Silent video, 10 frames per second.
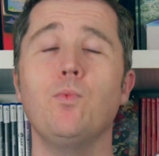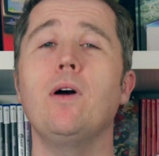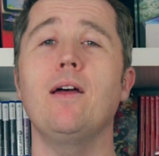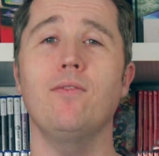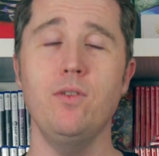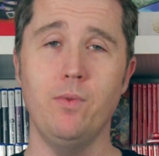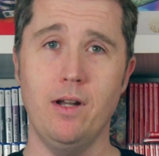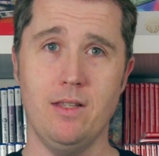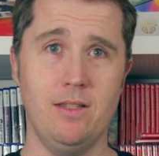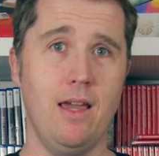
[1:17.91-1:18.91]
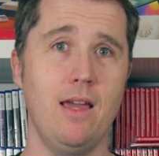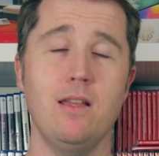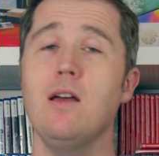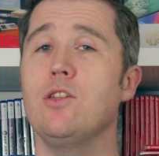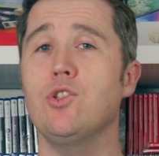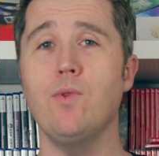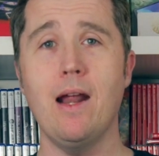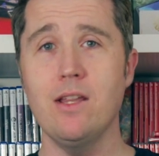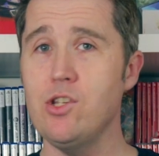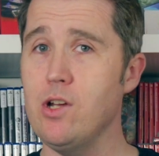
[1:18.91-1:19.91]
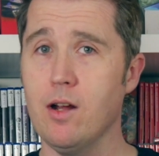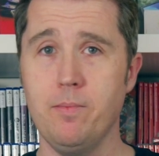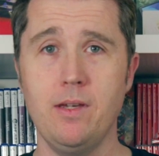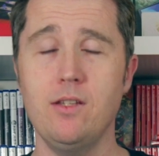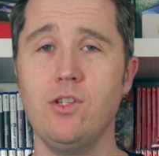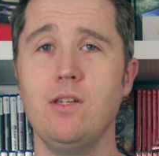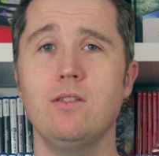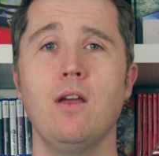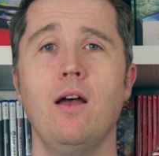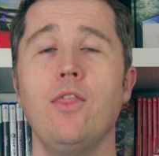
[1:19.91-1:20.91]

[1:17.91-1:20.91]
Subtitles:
whatever you want to say, strategy RPGs.